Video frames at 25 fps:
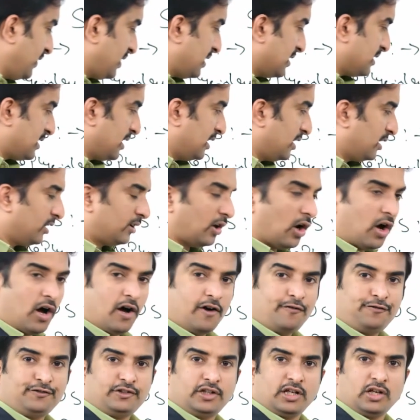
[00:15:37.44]
we can say that
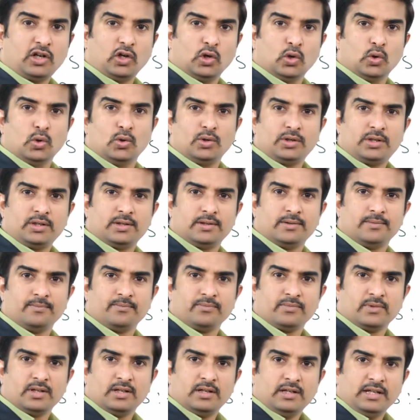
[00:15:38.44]
afterload
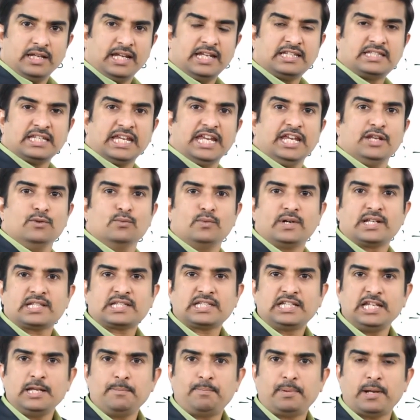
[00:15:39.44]
is
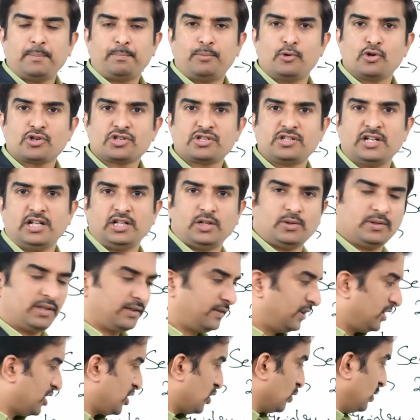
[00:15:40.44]
inversely proportional to the
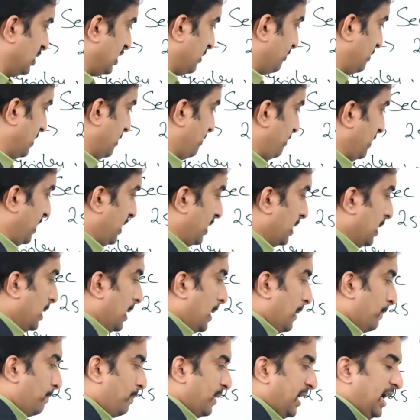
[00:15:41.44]
systolic BP.
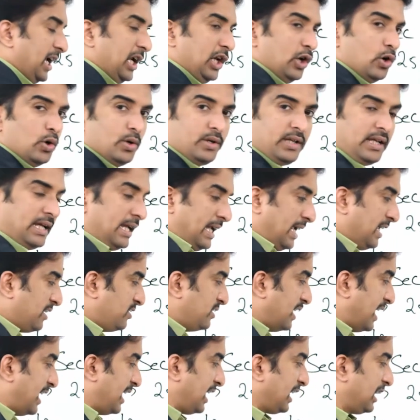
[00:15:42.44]
Preload is
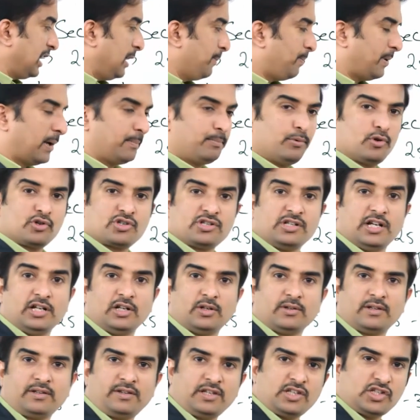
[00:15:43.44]
directly proportional
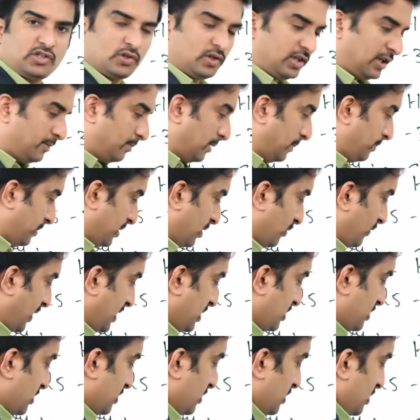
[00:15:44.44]
to the systolic BP,
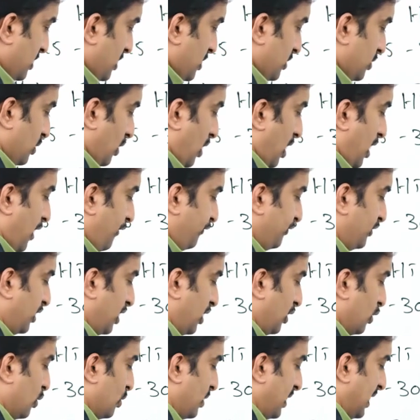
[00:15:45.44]
right? So
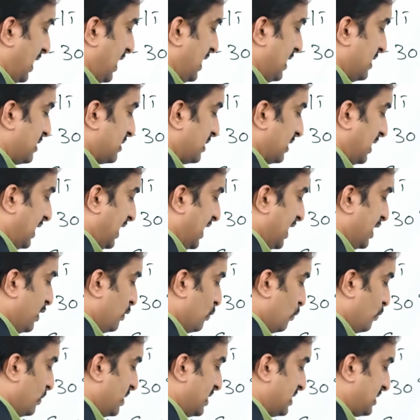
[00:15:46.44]
afterload is
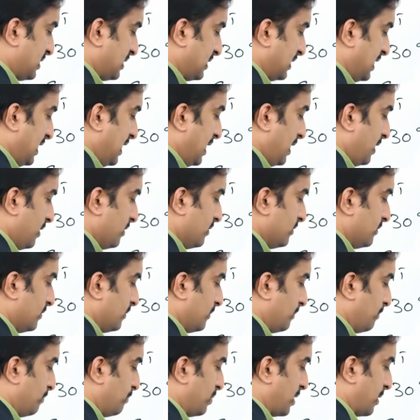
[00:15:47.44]
inversely
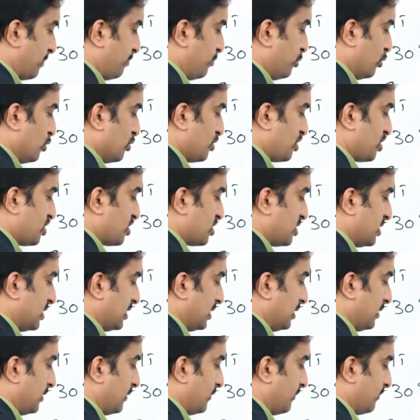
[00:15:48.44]

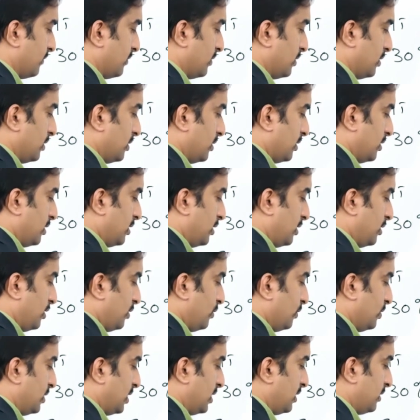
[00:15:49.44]
proportional
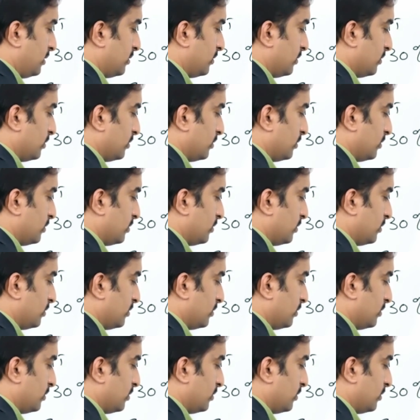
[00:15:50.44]
to the